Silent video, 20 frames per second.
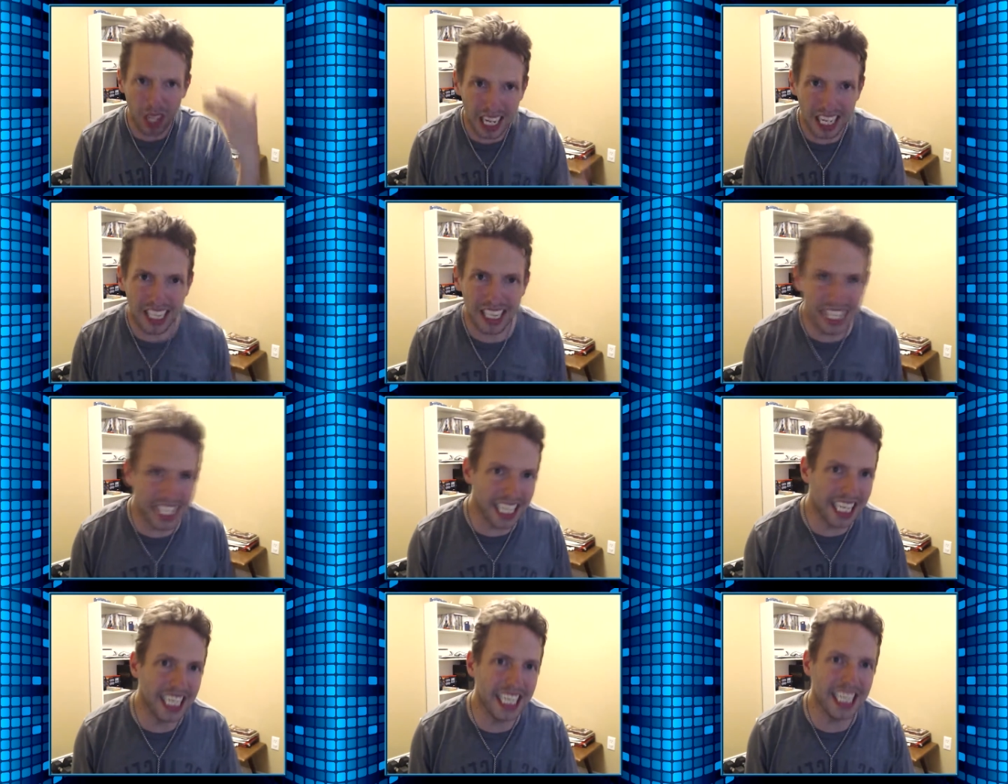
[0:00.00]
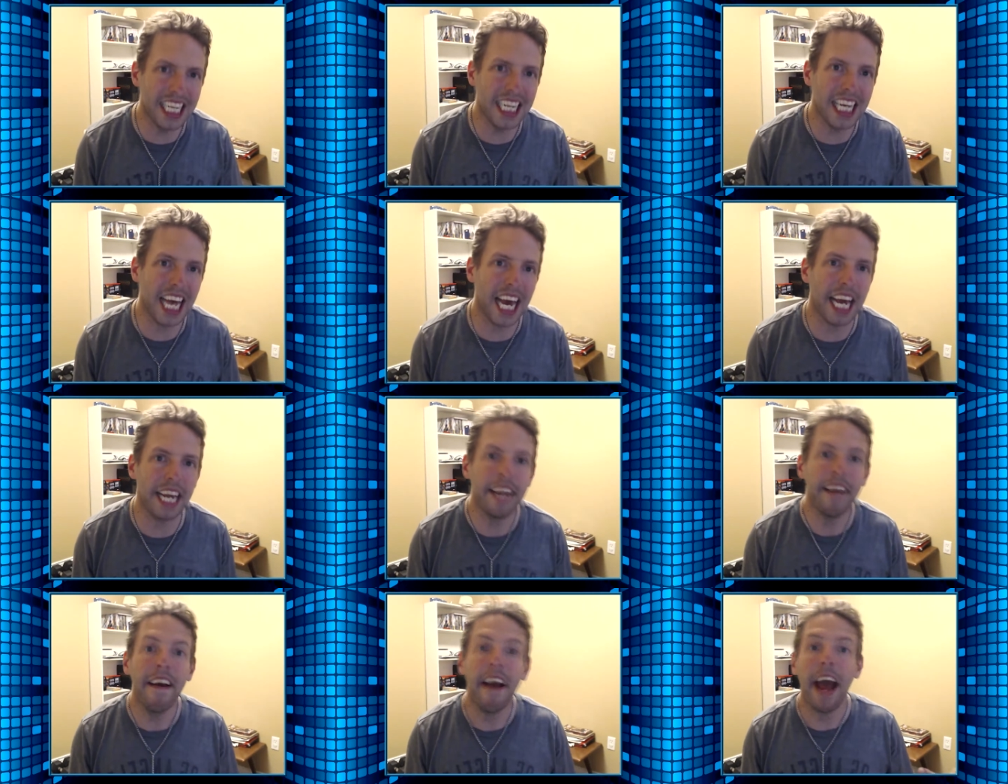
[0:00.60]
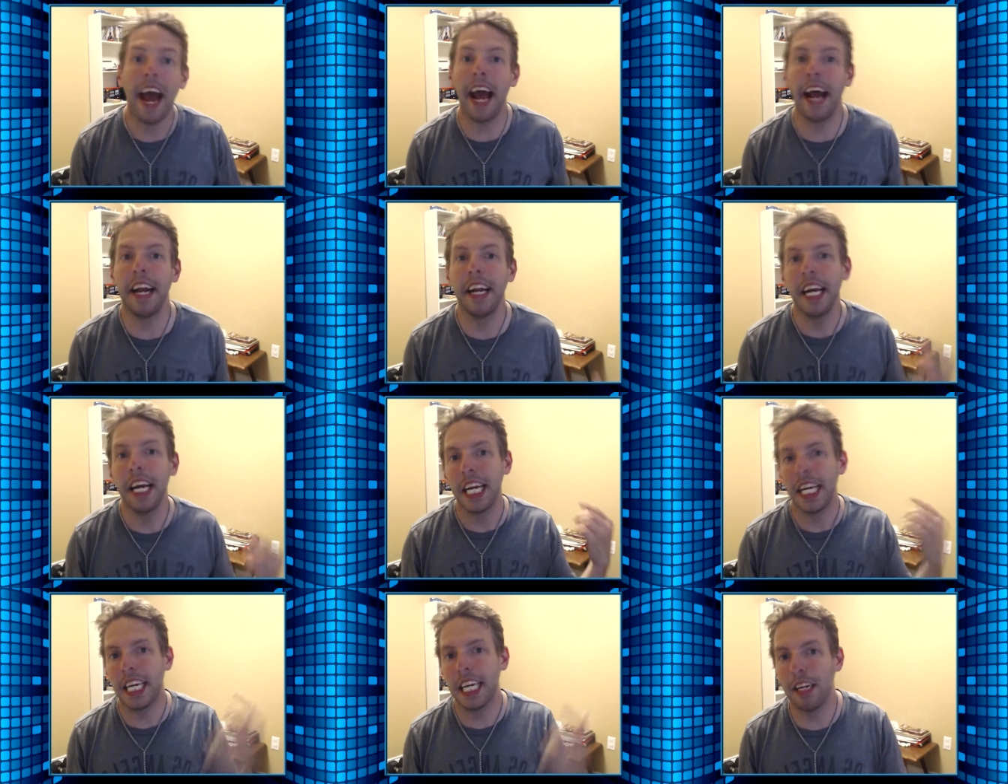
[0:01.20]
they get to the gate, and
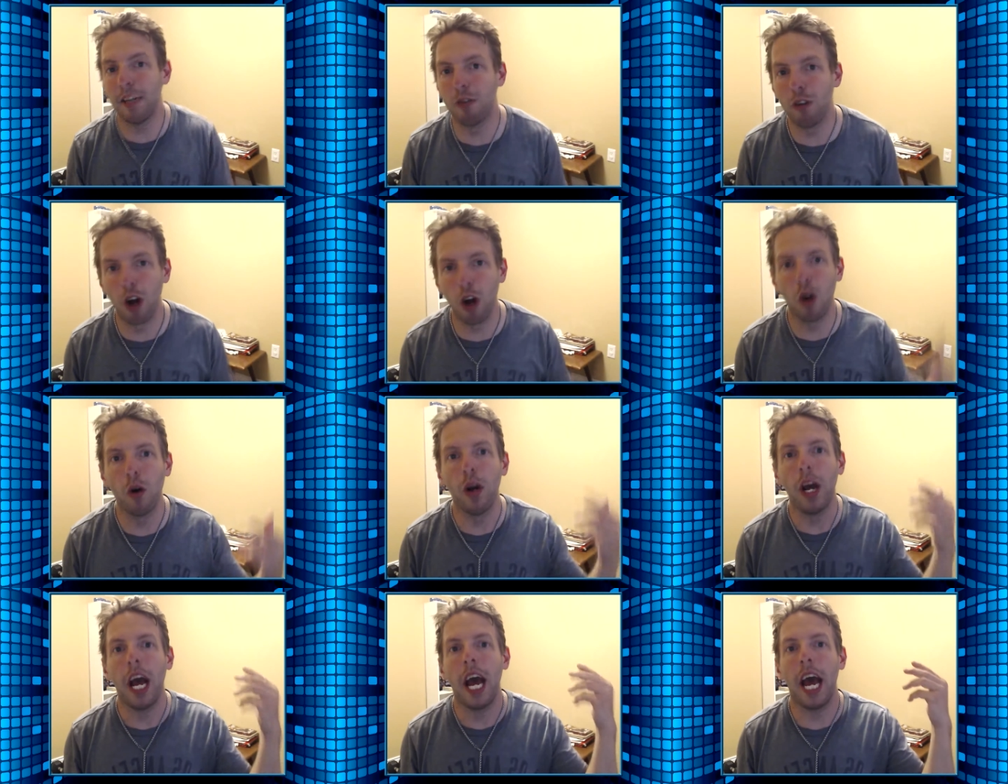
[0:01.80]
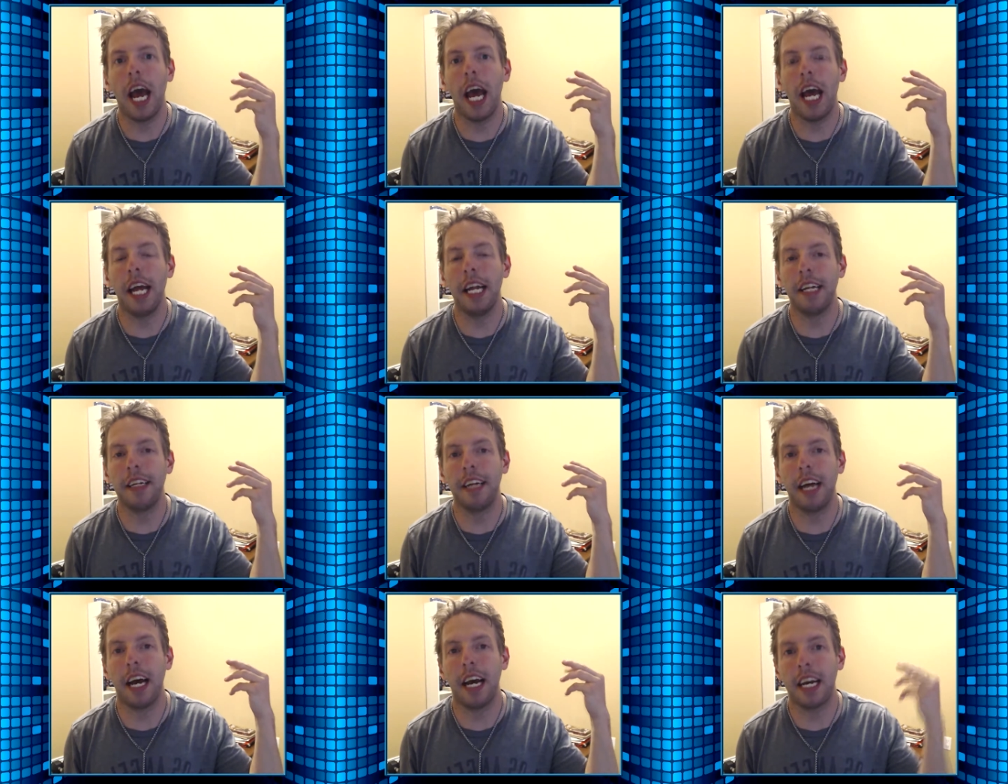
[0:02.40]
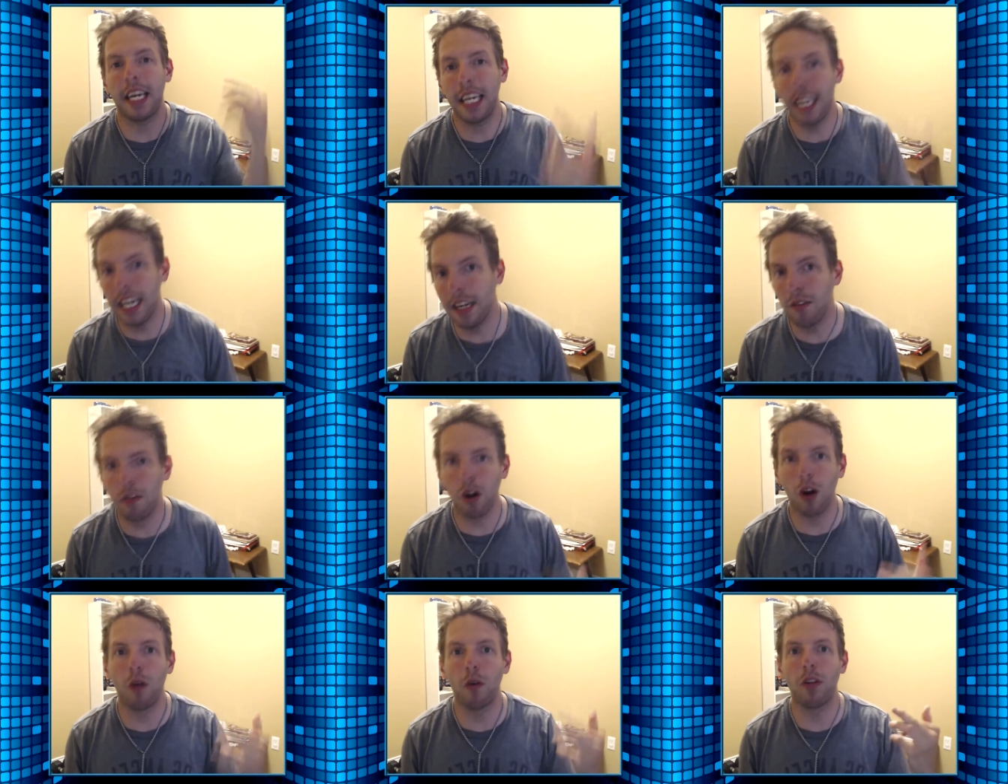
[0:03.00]
Ginro and uh,
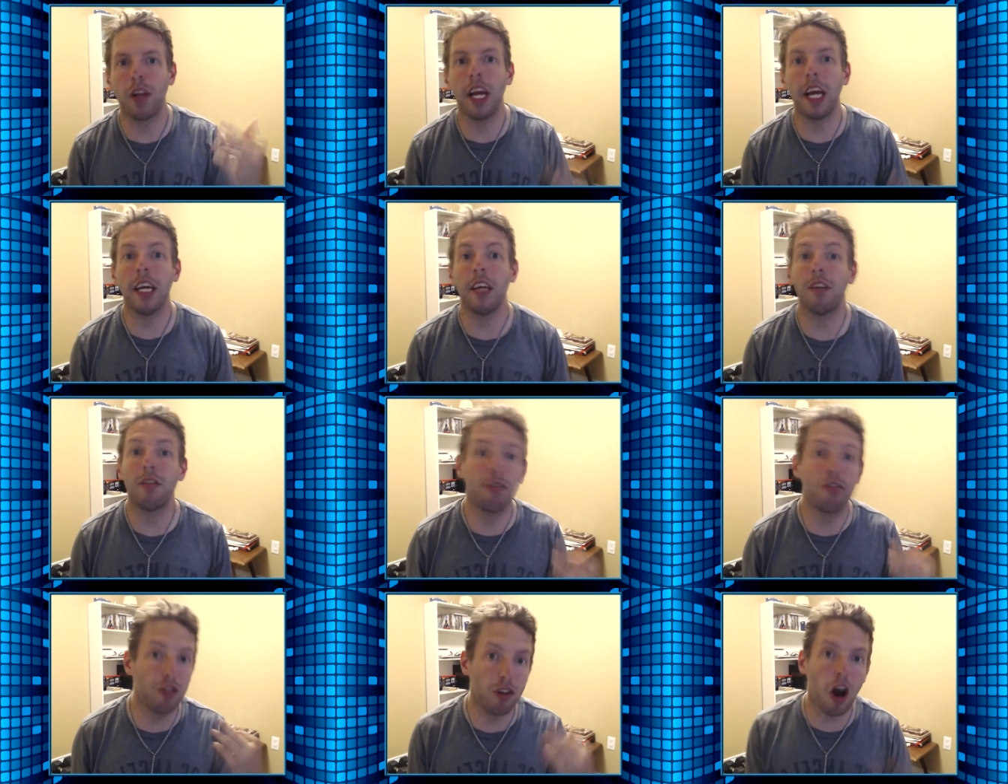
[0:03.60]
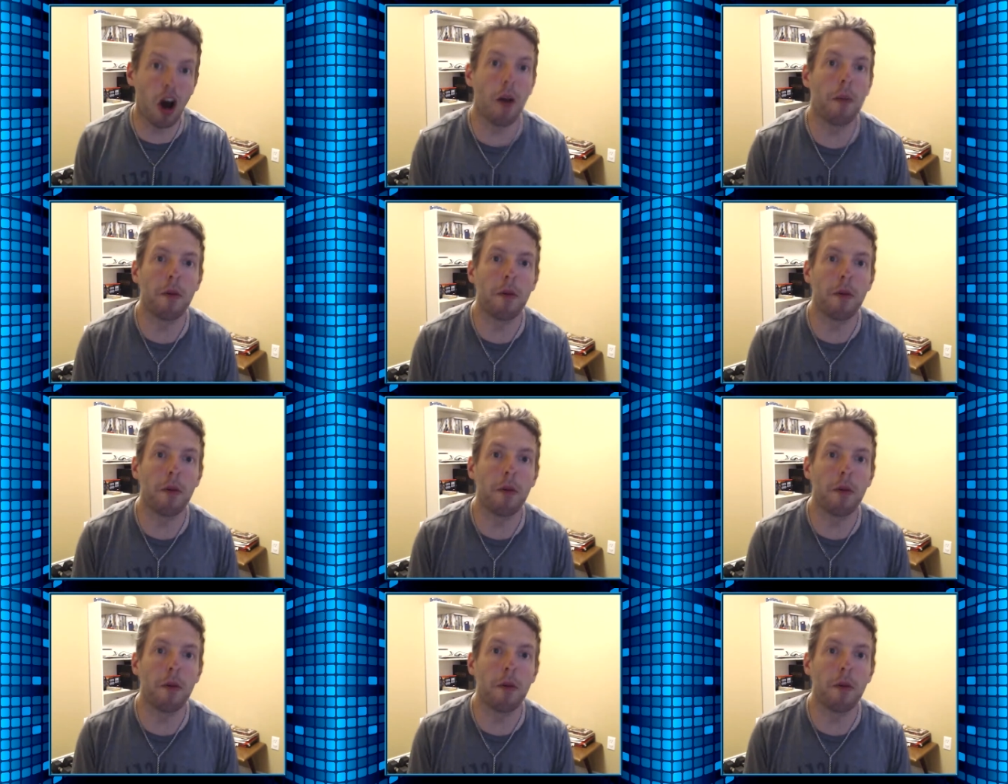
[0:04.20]
Kinro, they stop.